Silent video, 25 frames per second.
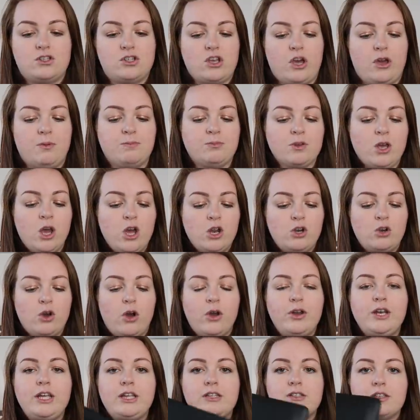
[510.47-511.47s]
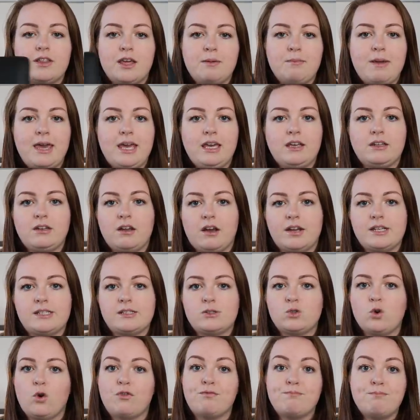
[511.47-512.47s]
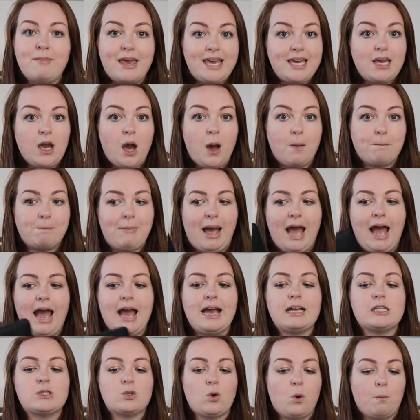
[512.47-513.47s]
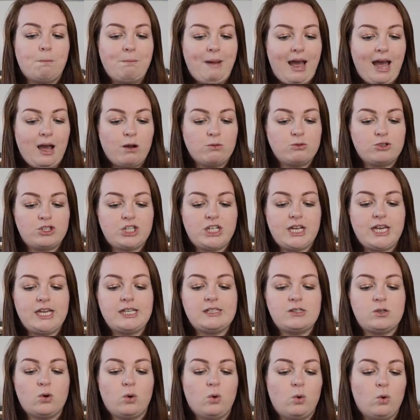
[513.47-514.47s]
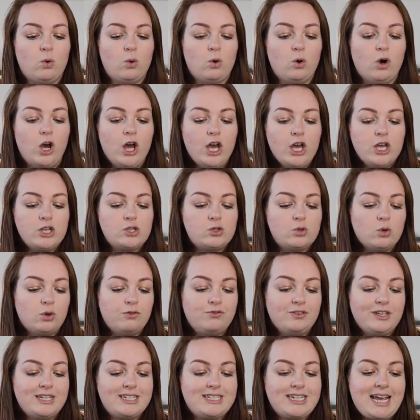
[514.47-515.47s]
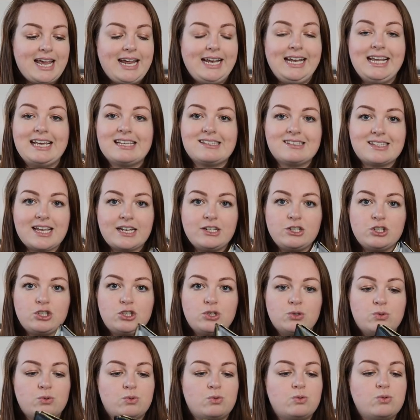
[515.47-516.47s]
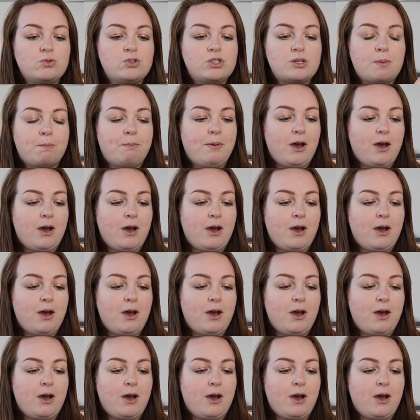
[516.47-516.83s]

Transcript: So not only do they make nice sort of makeup bags or pouches or sort of your daily essentials,